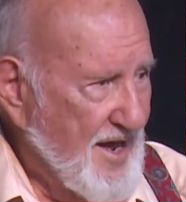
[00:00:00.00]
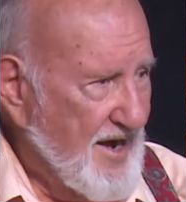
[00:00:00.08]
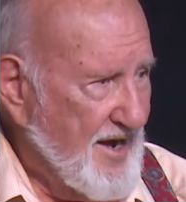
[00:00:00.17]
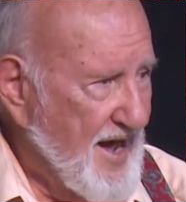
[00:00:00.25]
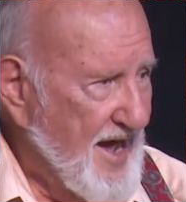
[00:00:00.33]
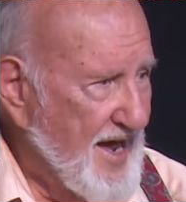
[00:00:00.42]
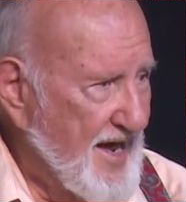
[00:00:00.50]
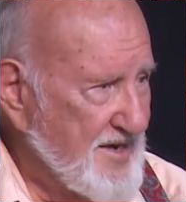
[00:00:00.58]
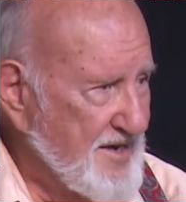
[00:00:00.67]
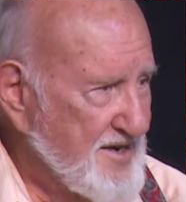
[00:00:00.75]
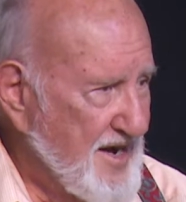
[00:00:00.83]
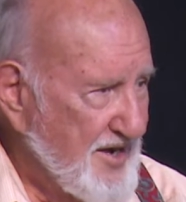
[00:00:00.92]
I had
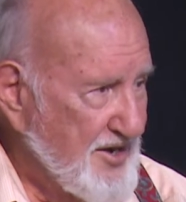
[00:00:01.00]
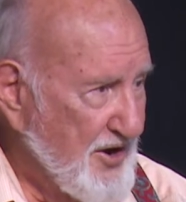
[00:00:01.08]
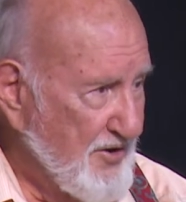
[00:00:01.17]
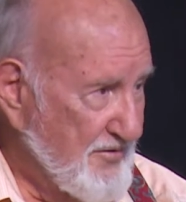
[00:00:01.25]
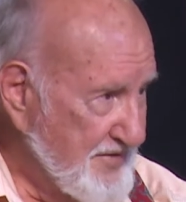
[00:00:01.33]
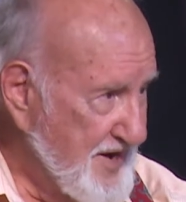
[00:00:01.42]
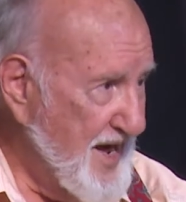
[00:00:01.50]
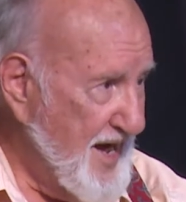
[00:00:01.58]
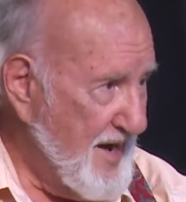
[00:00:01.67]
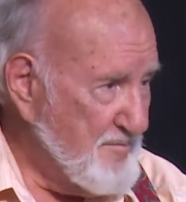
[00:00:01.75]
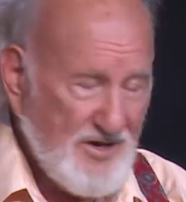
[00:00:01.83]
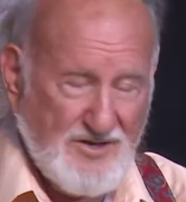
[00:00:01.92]
to take care of
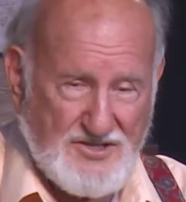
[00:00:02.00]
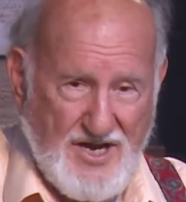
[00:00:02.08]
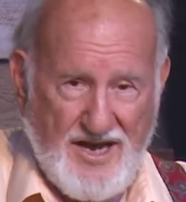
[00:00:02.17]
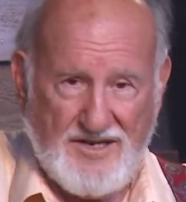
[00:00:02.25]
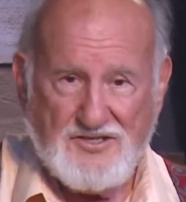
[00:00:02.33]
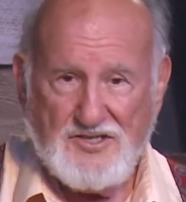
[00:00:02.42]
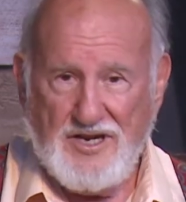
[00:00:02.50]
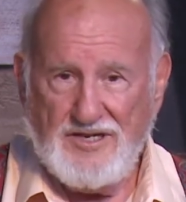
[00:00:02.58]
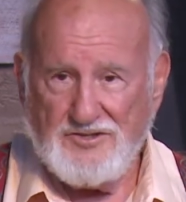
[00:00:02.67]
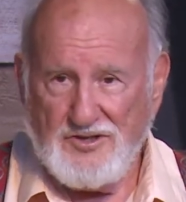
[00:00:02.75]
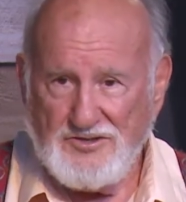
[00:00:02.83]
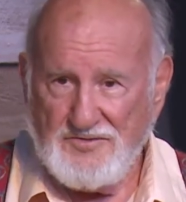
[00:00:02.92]
Dad because he had
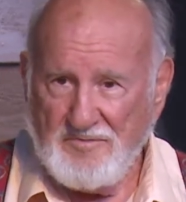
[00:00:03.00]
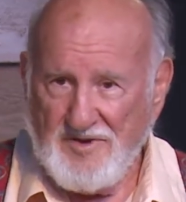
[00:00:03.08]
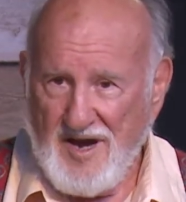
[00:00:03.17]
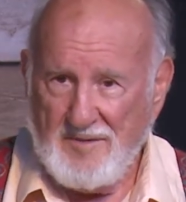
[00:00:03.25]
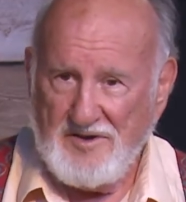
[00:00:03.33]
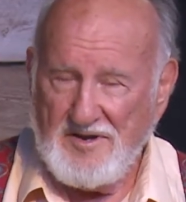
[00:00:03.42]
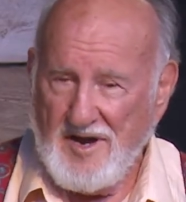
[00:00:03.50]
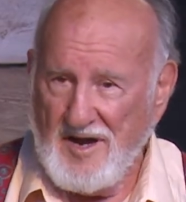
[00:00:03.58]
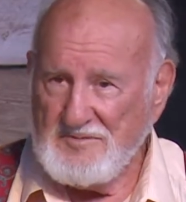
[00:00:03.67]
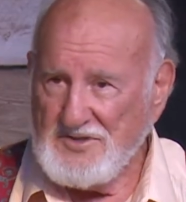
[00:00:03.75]
seizures from time to time.